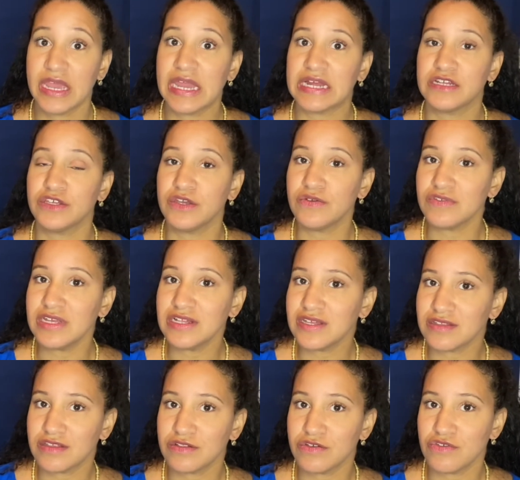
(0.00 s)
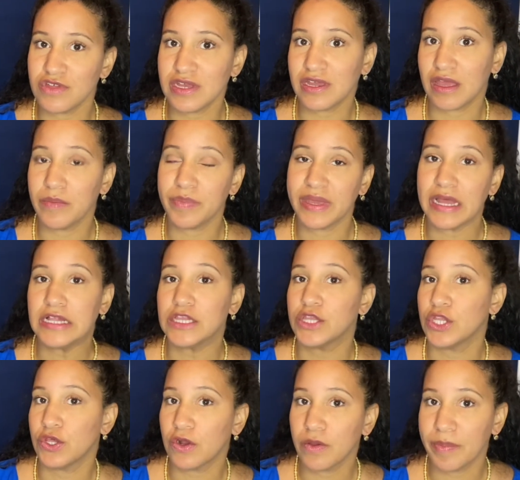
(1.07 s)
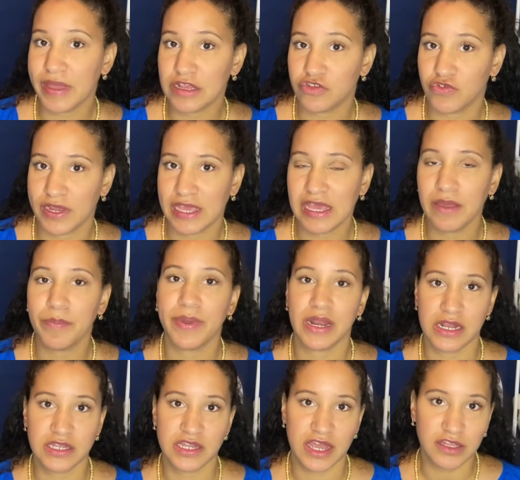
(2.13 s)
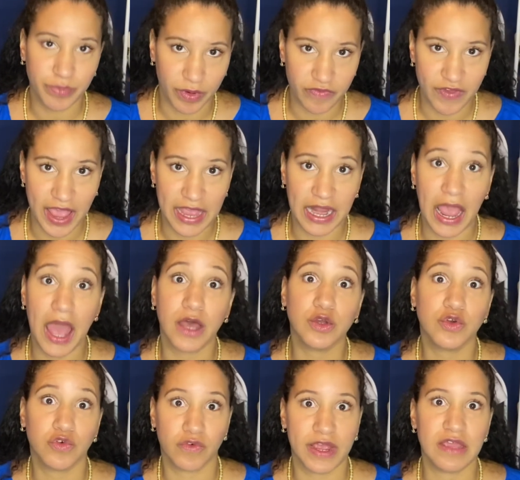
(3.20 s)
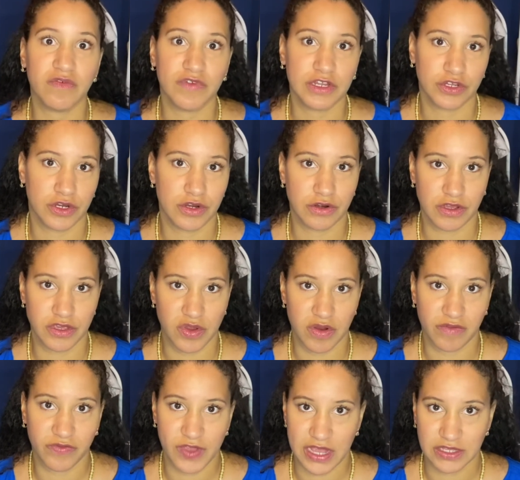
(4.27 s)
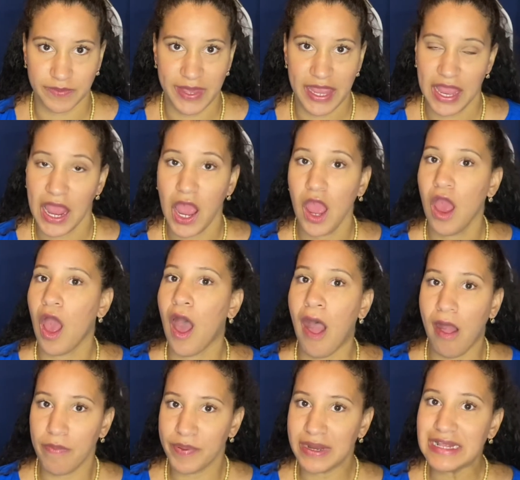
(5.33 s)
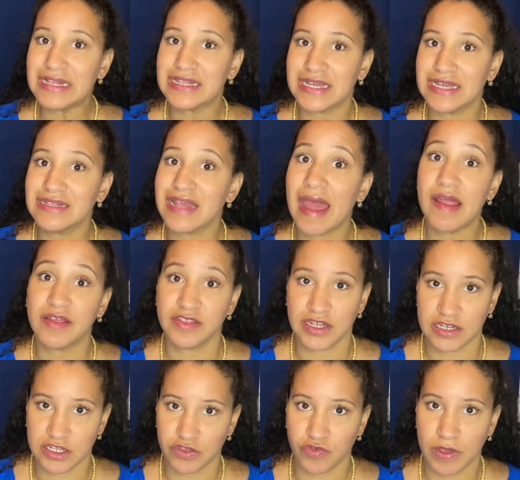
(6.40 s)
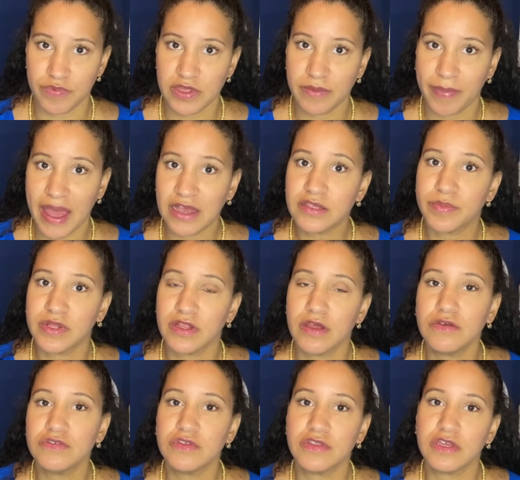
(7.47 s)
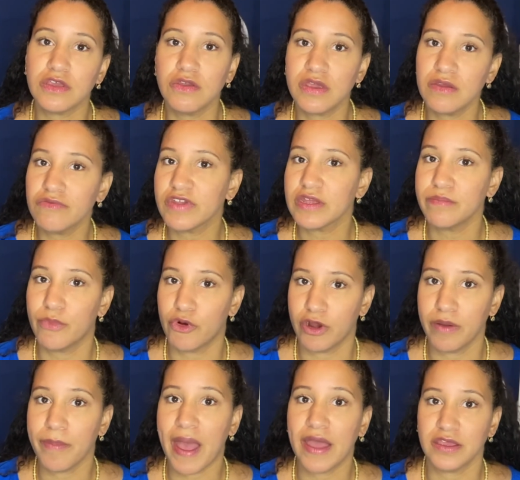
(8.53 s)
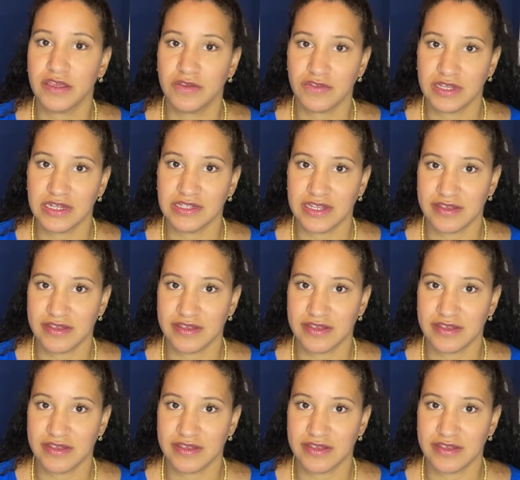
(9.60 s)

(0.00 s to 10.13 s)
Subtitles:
Using this solution can be a little bit tricky, but it does provide a great return on your investment. I'll put a link down in the description box below so that you can read more about using this